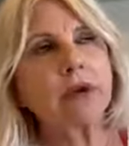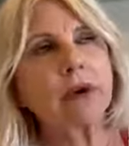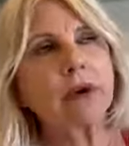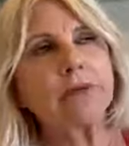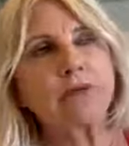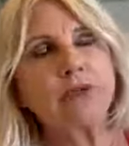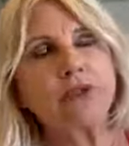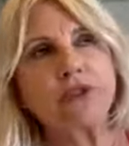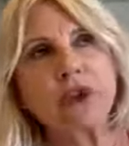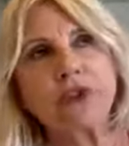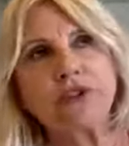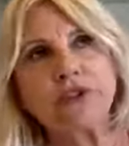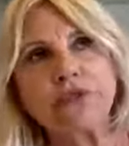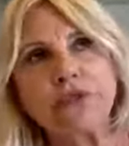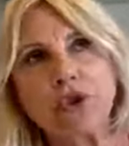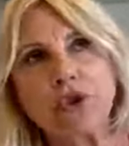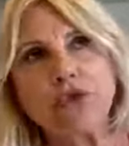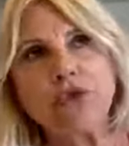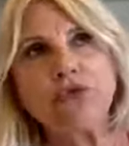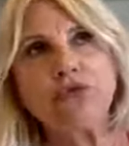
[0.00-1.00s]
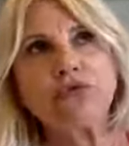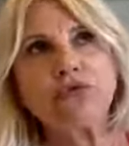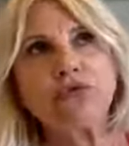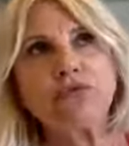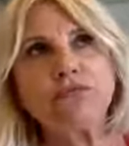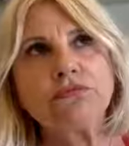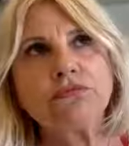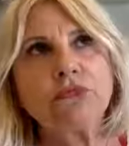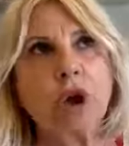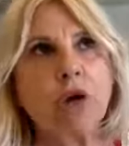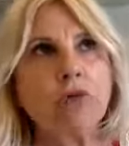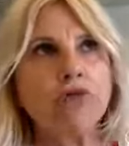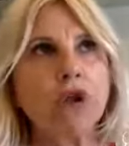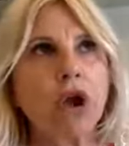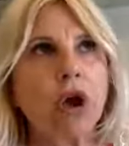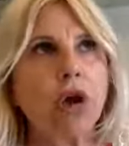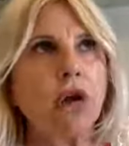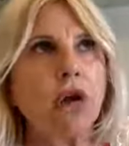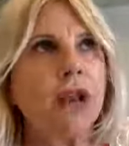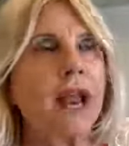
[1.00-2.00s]
For those of you who don't
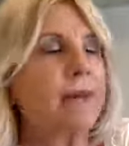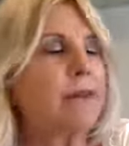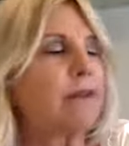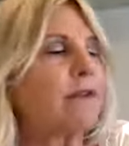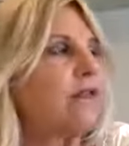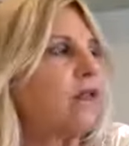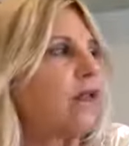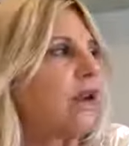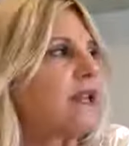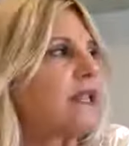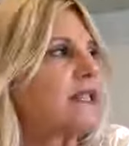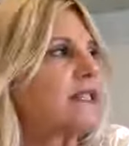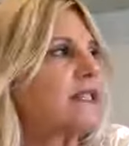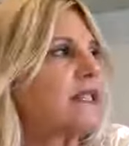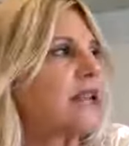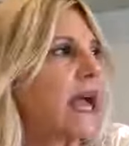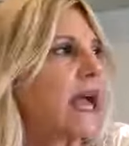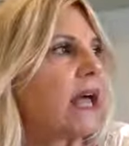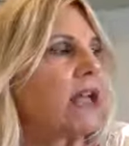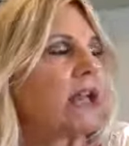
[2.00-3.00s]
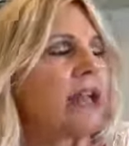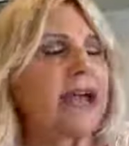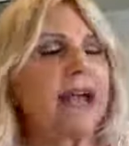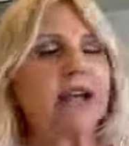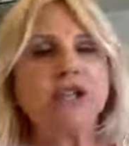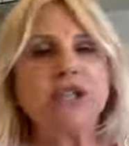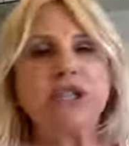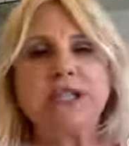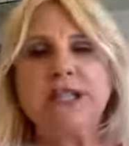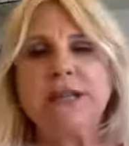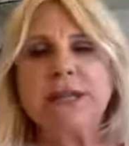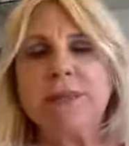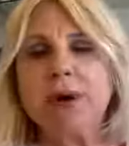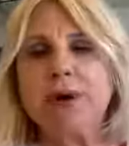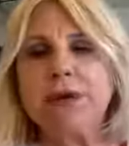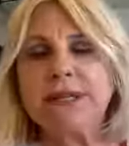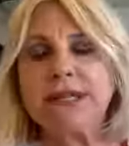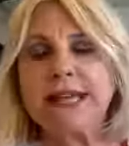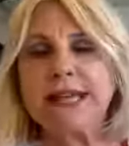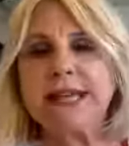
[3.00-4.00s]
know, Glamifornia Style Lounge is a
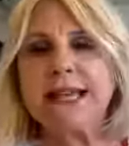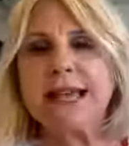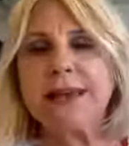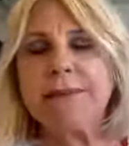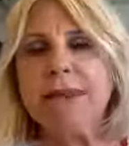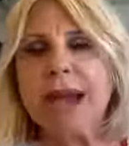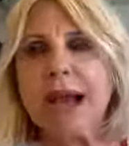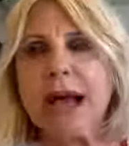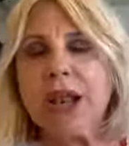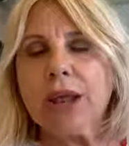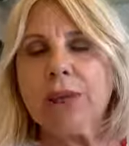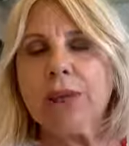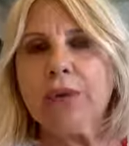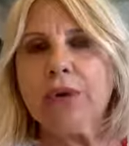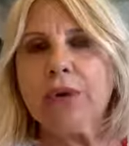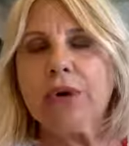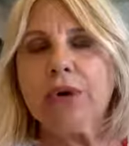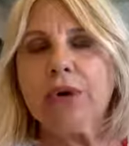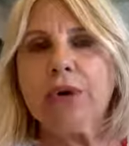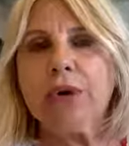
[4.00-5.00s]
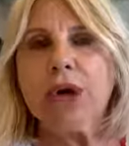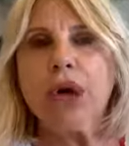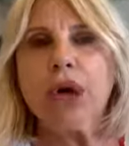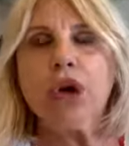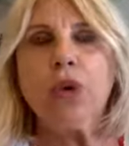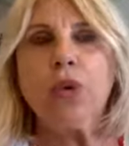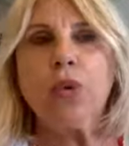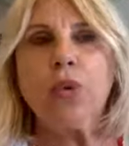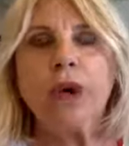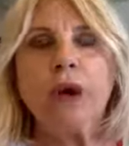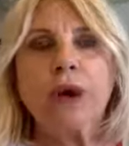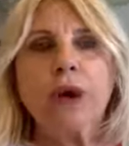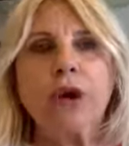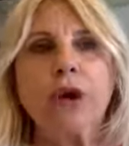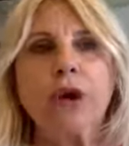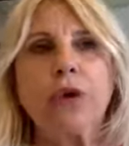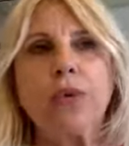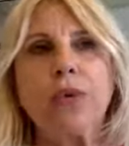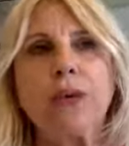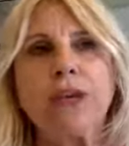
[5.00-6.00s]
boutique in Malibu
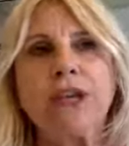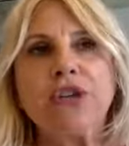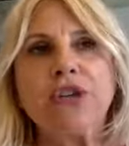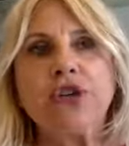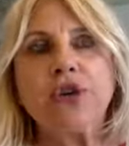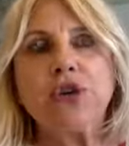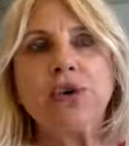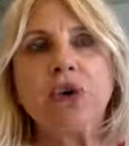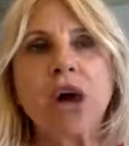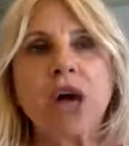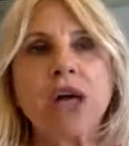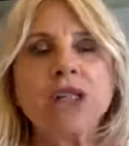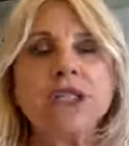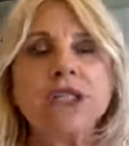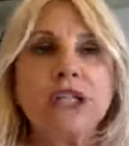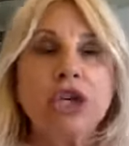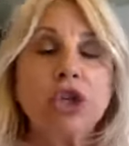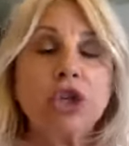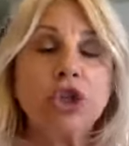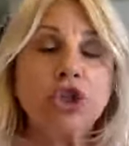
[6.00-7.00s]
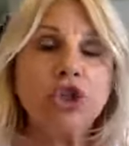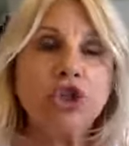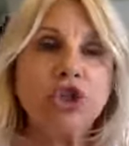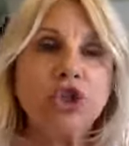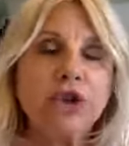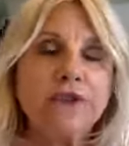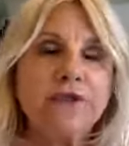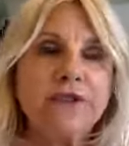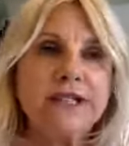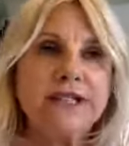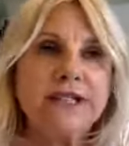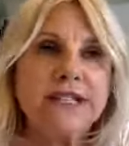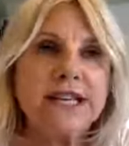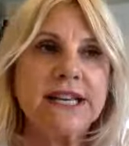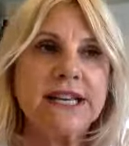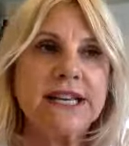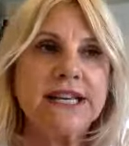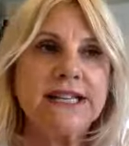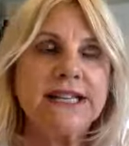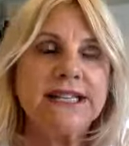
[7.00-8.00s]
where we do concierge
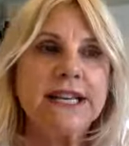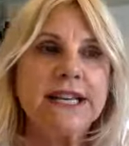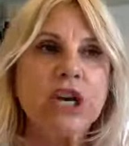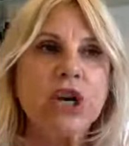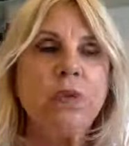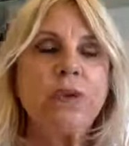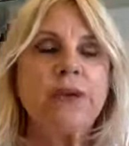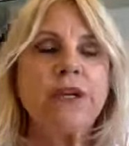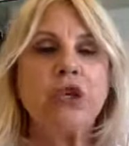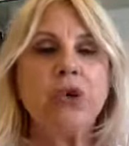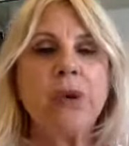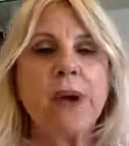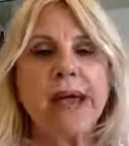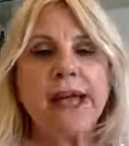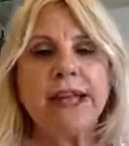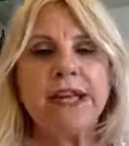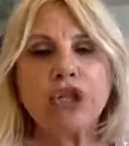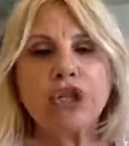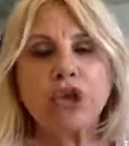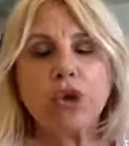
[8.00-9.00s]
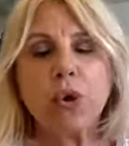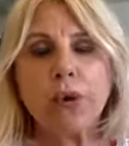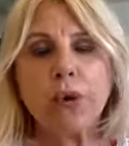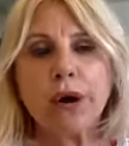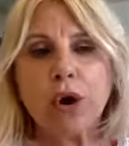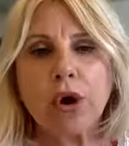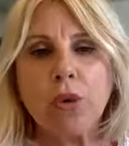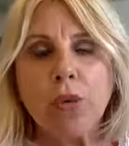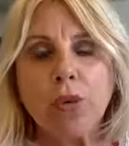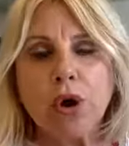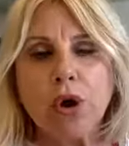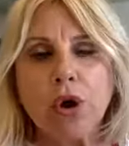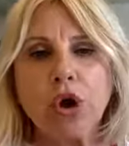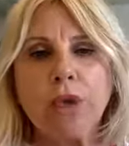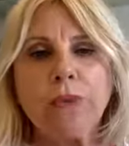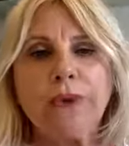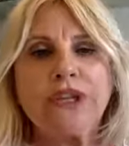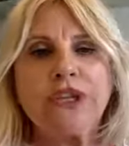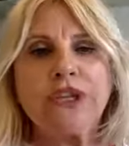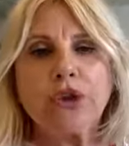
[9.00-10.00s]
services, we do editorial
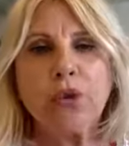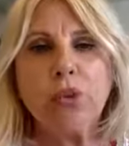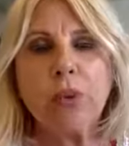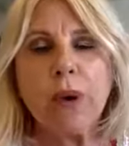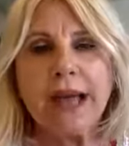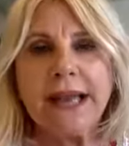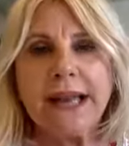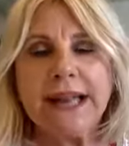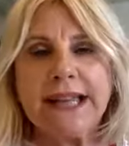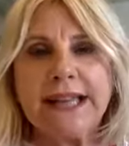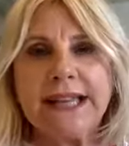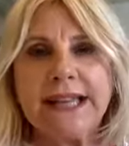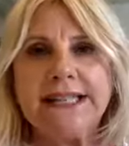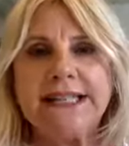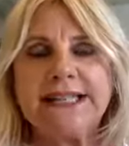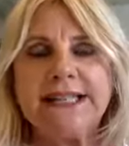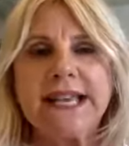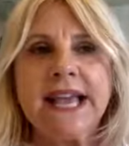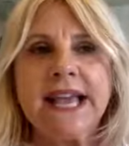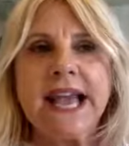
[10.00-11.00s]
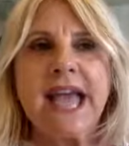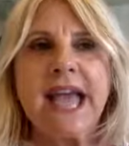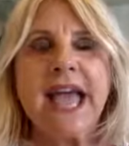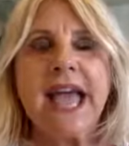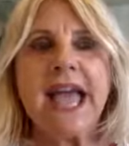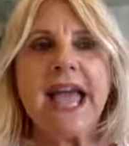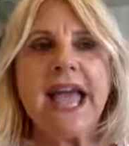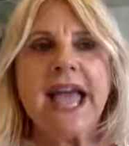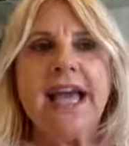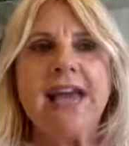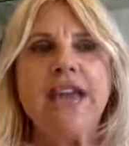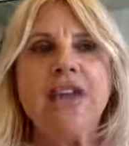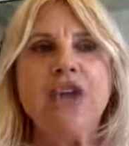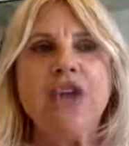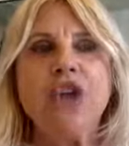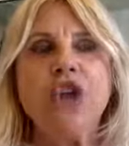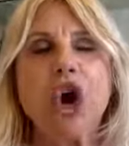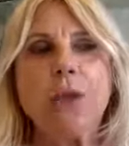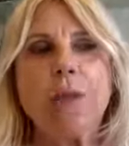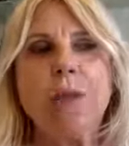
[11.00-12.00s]
work, we do weddings, and
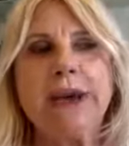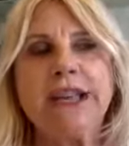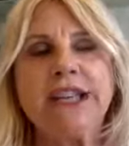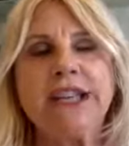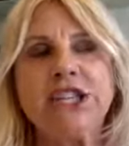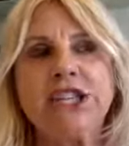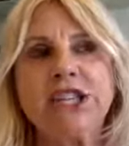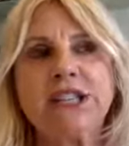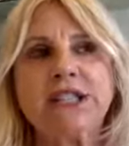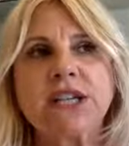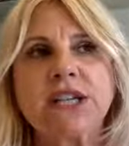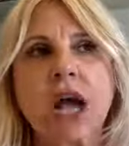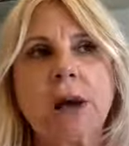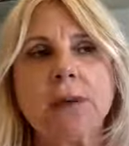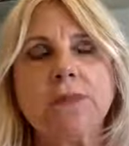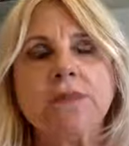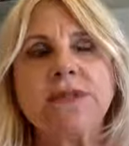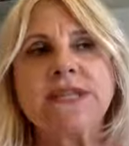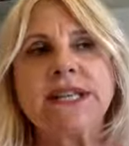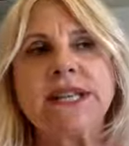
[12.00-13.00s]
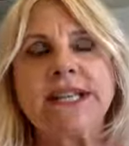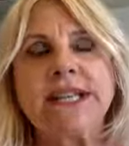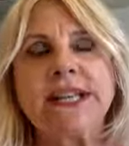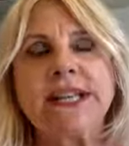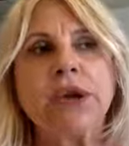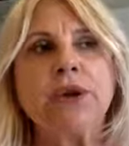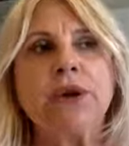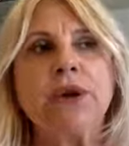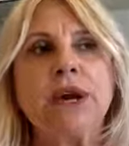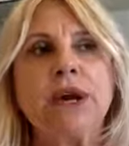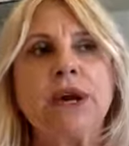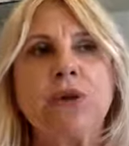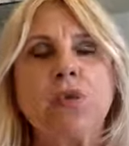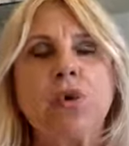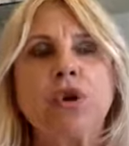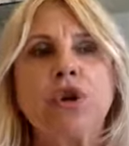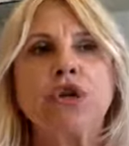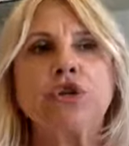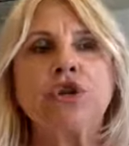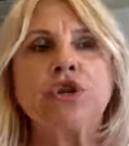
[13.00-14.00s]
nobody just comes in here and
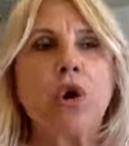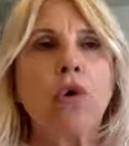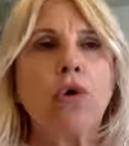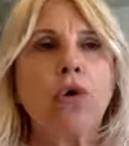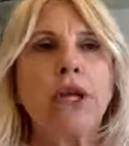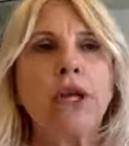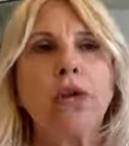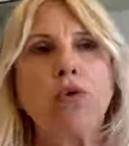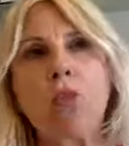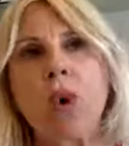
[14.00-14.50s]
works only